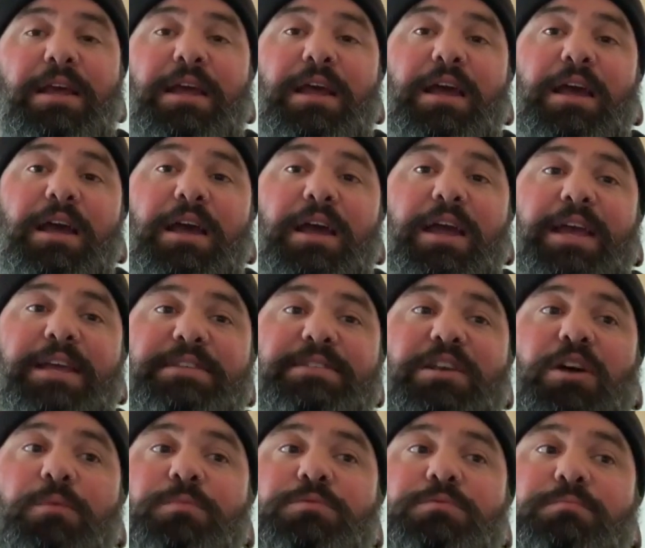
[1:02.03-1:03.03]
has
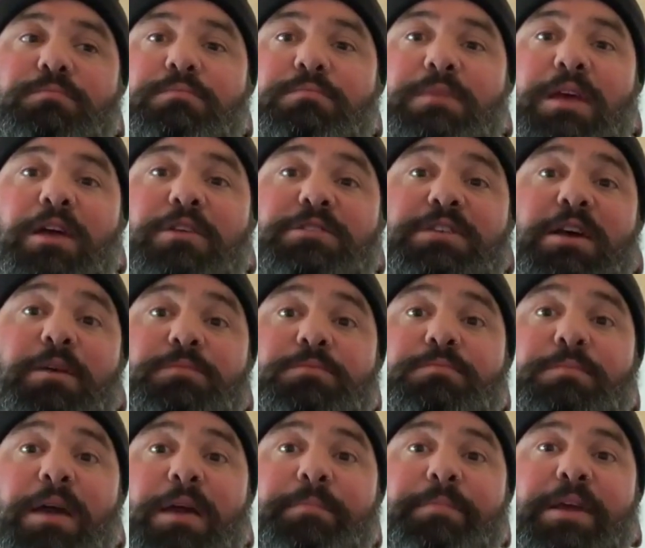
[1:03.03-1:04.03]
helped
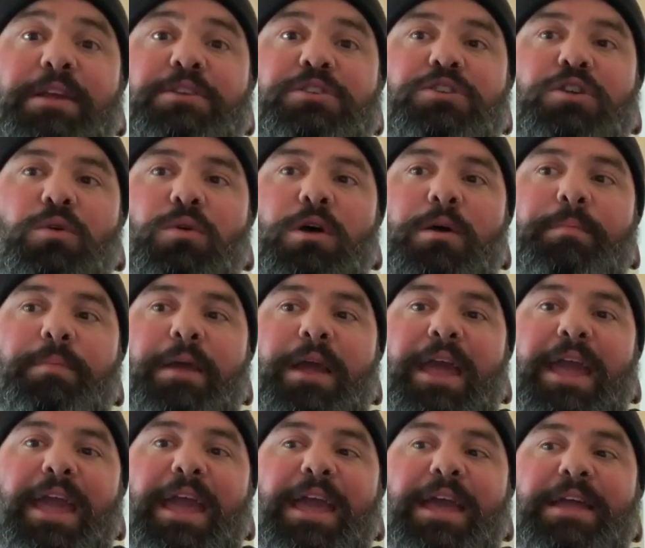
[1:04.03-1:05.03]
my bench go up,
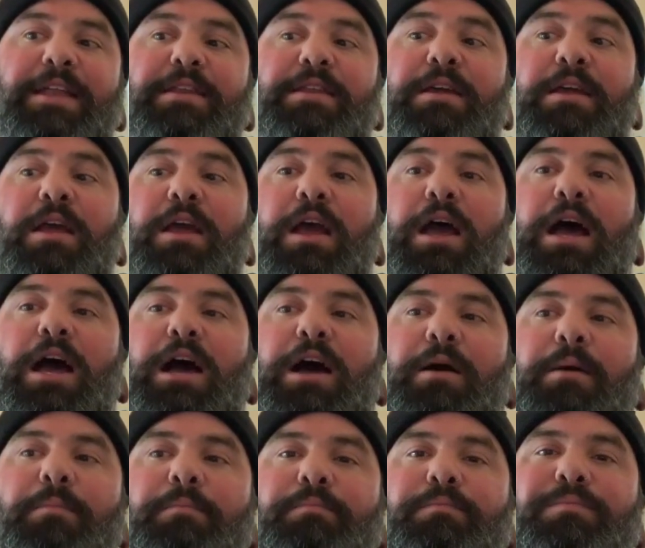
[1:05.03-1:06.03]
and
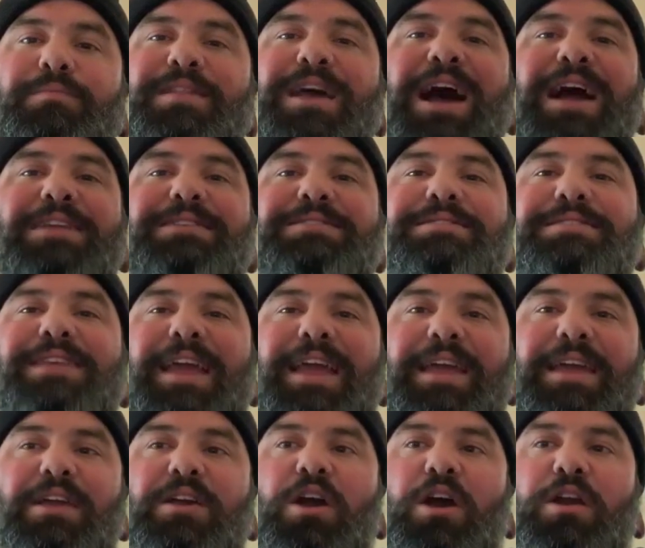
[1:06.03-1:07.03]
not
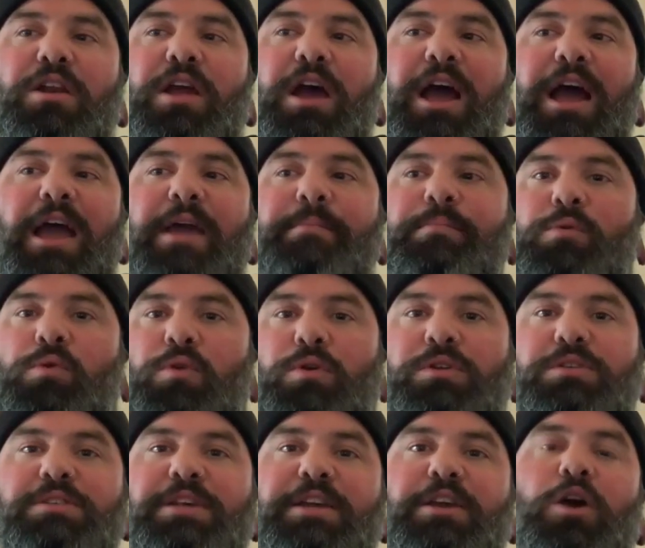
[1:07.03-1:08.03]
staying on high
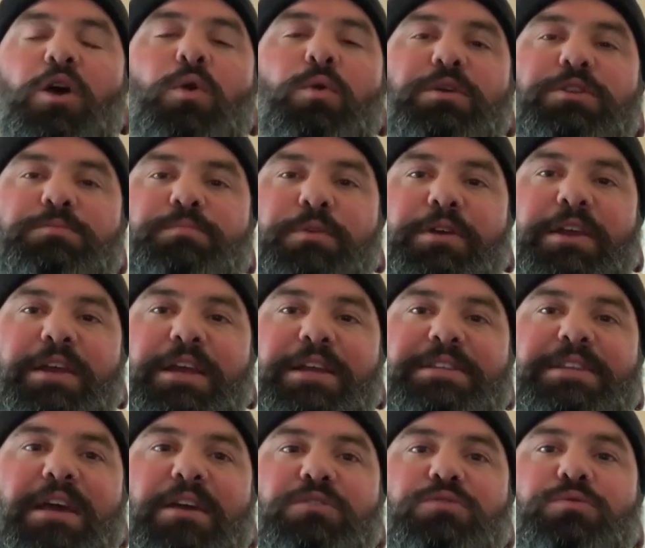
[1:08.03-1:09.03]
boards, like always bringing
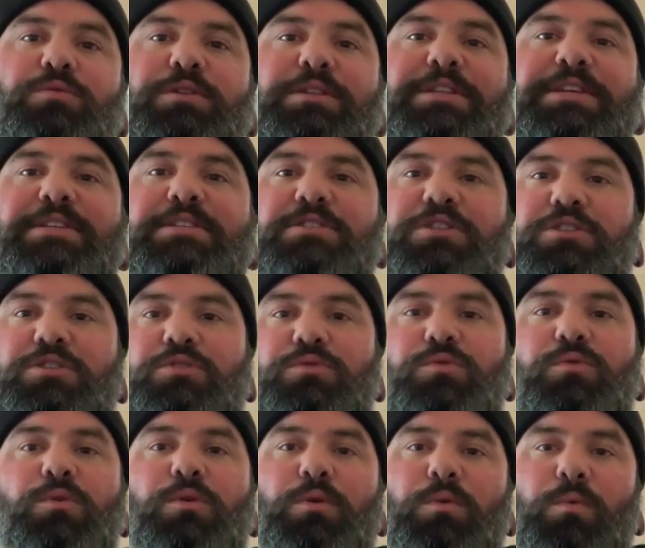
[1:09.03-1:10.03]
it down to at least a
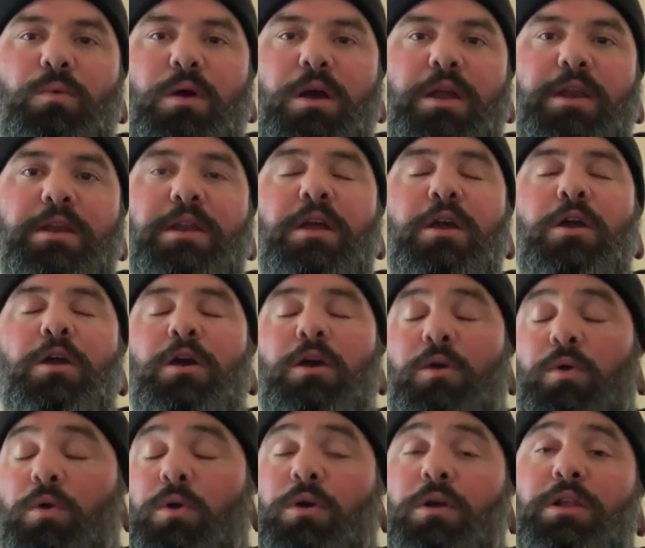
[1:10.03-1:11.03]
2 or a 1,
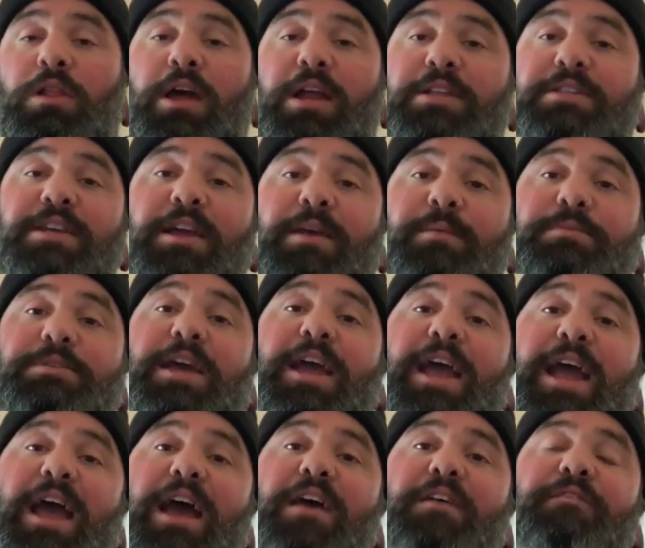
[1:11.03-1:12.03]
or a lot of times a
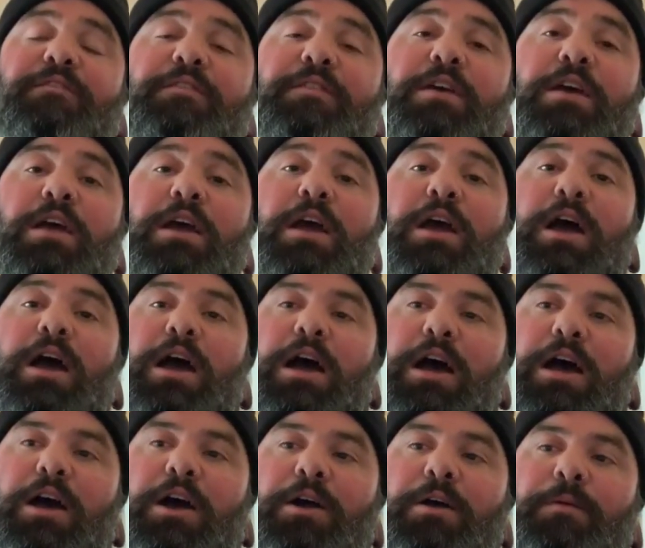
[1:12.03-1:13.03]
half,
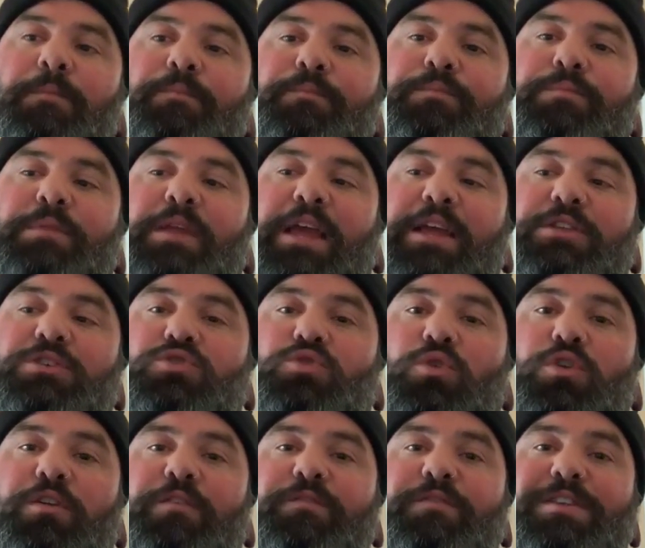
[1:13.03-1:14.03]
and
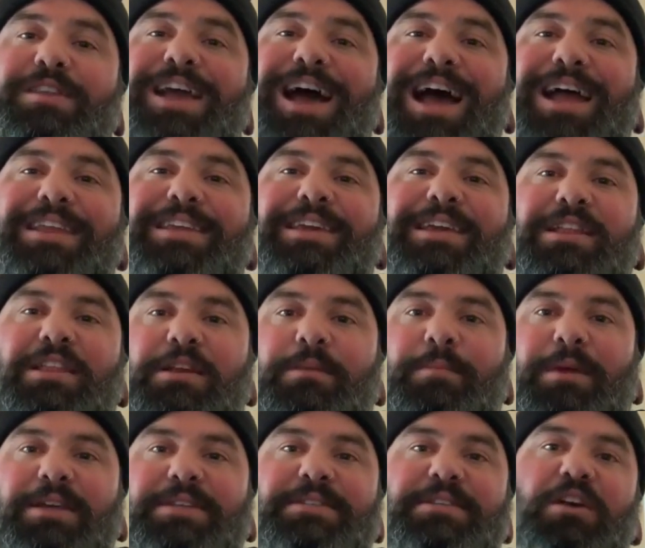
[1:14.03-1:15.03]
sort of not killing
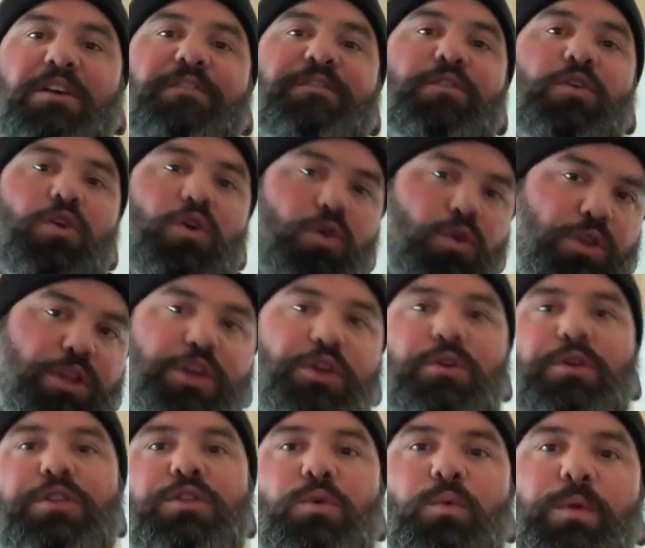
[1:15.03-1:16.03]
myself
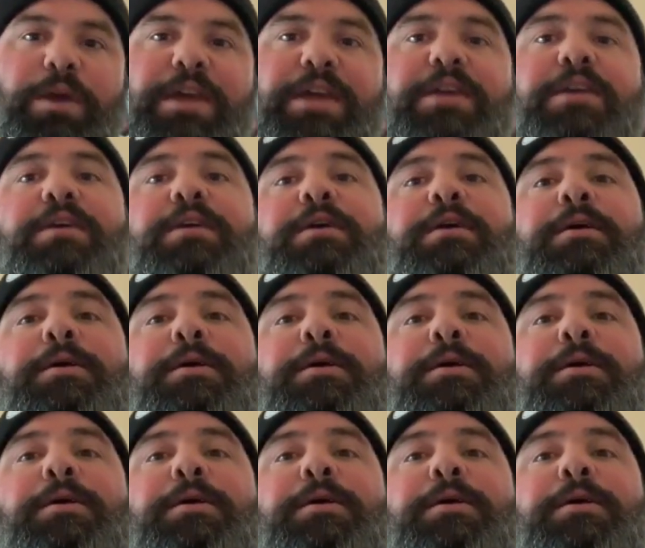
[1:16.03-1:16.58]
earlier in the week